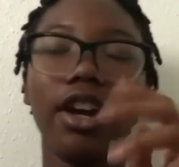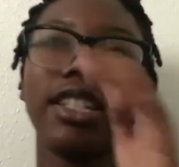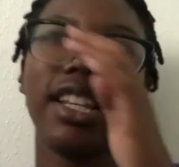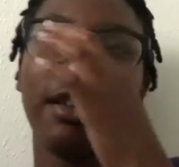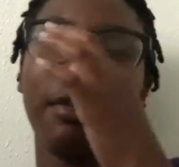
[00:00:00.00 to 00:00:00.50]

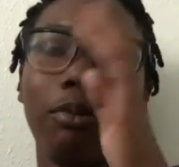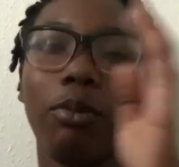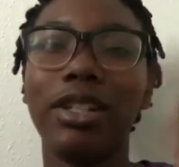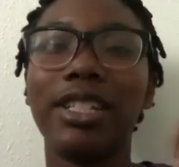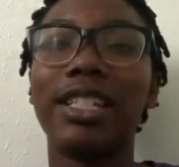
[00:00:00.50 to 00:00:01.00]
third tip
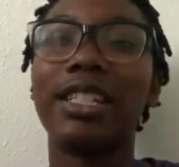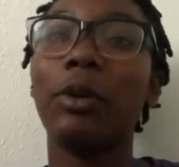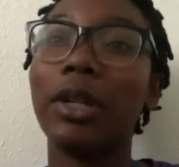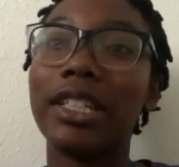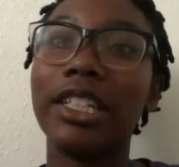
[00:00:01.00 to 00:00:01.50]

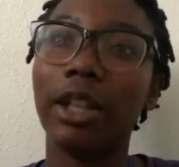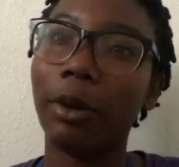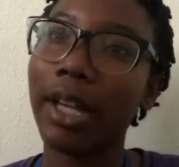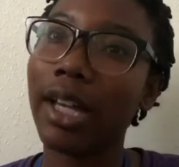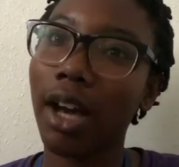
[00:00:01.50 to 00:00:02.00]
was to
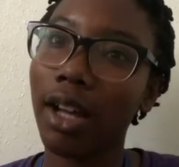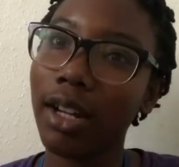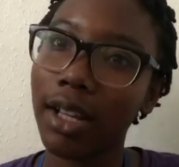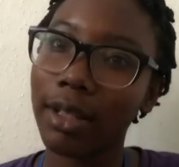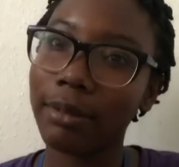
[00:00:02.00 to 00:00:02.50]
don't get
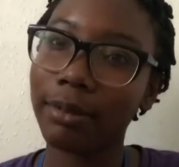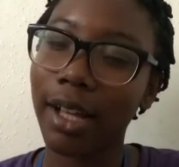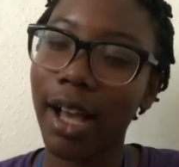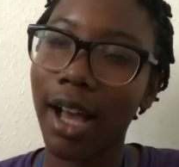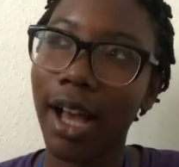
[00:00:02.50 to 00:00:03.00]
caught up.
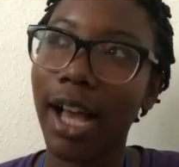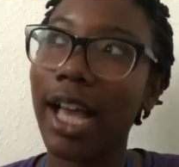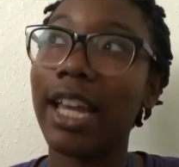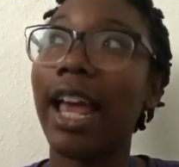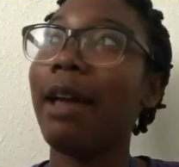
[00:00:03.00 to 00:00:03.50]

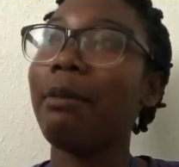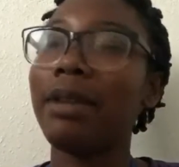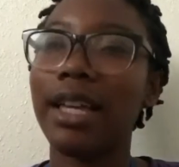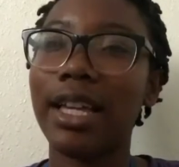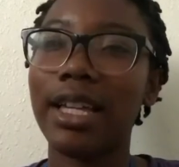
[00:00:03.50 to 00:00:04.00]
And
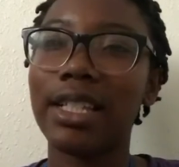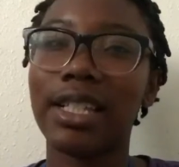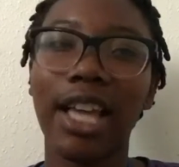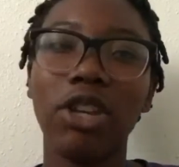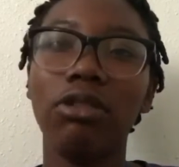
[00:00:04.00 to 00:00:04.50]
that
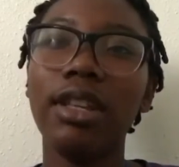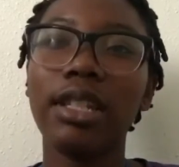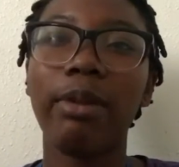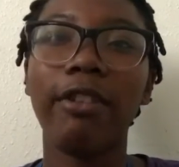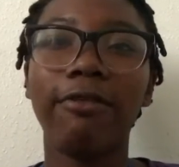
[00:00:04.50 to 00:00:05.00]
means that you
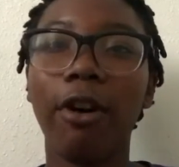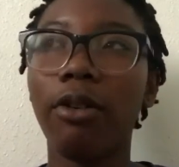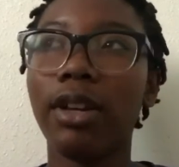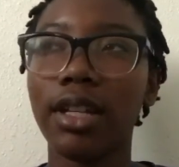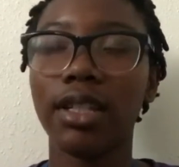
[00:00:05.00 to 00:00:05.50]
need to be
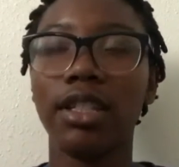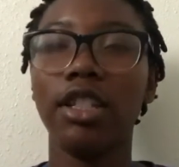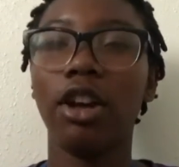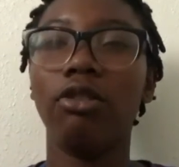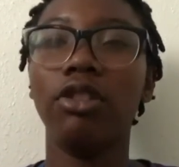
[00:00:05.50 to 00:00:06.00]

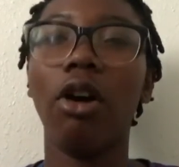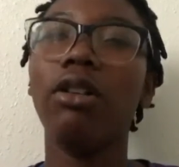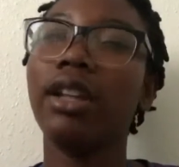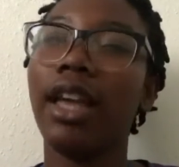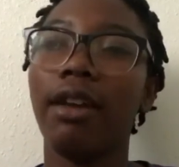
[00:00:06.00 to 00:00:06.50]
focused.
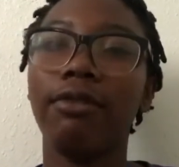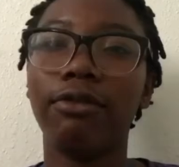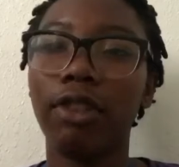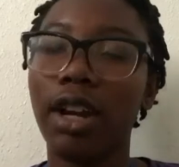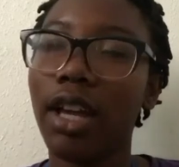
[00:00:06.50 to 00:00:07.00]
Don't let
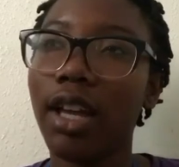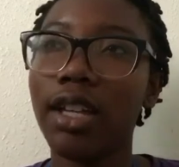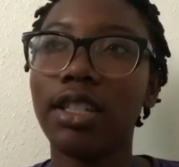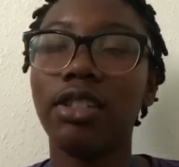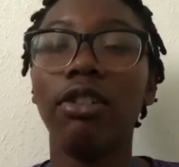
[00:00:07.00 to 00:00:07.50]

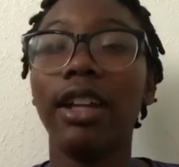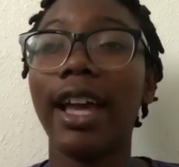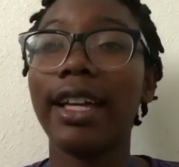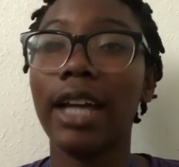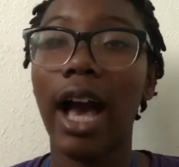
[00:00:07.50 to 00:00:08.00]
friends, don't
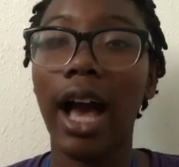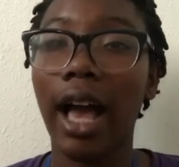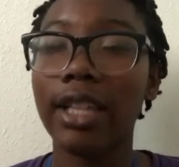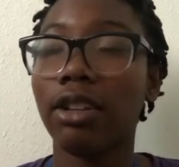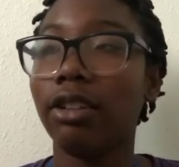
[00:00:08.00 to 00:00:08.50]
let
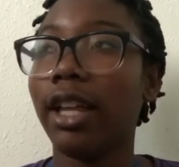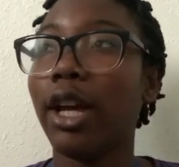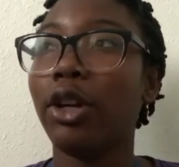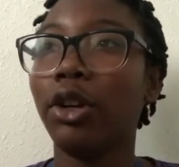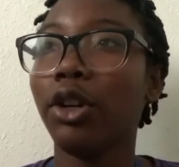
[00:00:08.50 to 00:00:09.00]
guys, don't
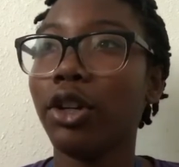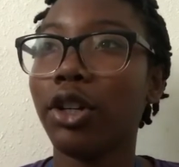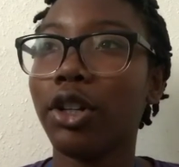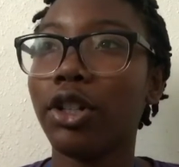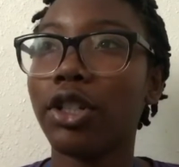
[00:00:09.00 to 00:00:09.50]
let
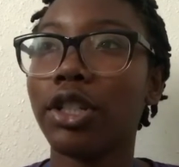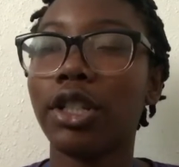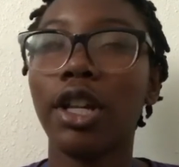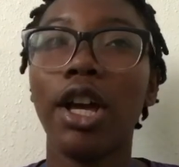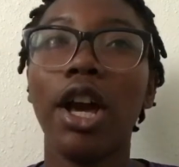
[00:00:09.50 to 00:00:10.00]

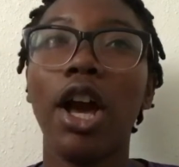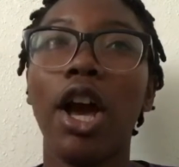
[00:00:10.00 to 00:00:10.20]
girls,